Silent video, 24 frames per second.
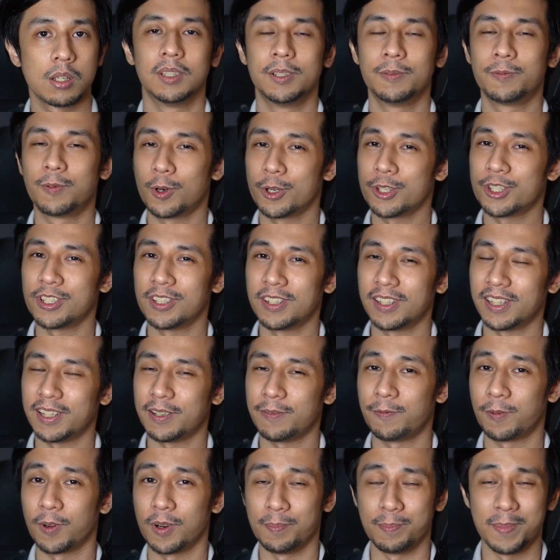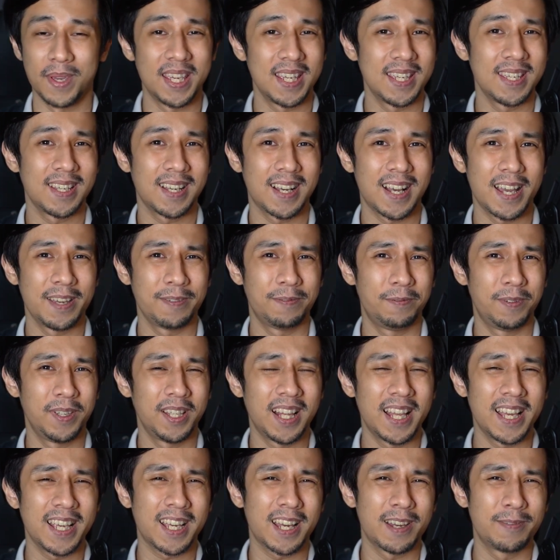Unfortunately for me, I
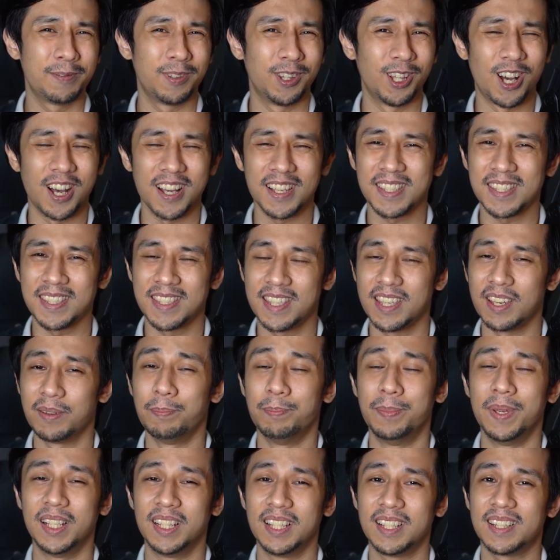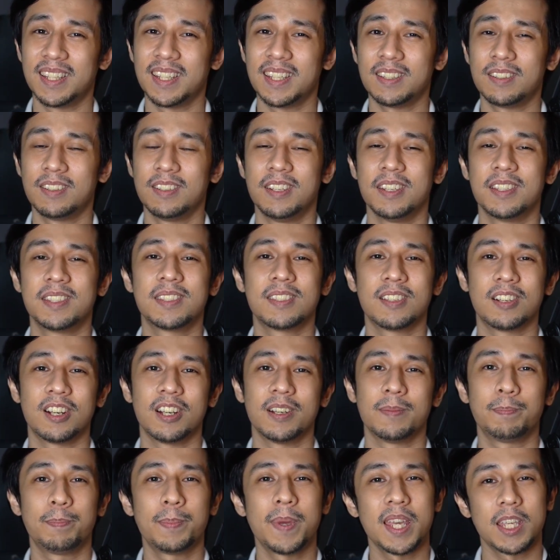feel like I've lost the ability to
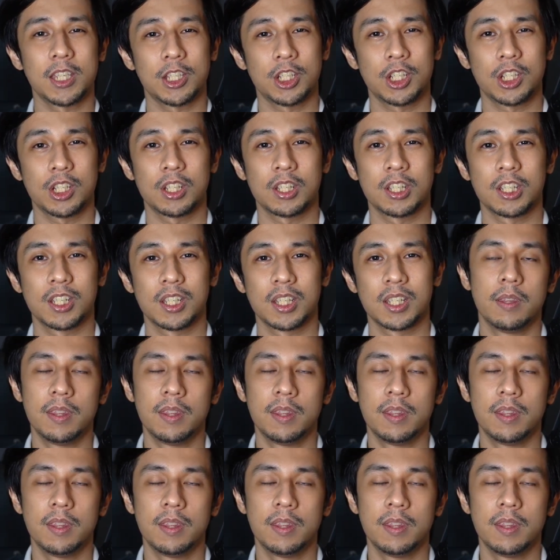discern pitch.